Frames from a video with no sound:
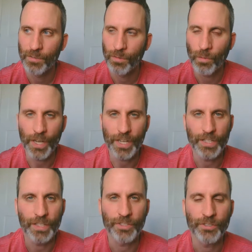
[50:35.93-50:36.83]
way
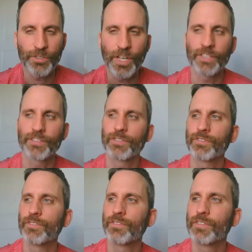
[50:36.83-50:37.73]
that you're trying
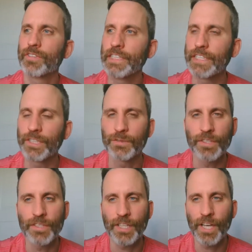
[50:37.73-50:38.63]
to deal
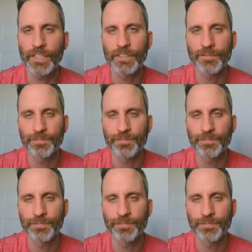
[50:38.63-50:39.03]
with that.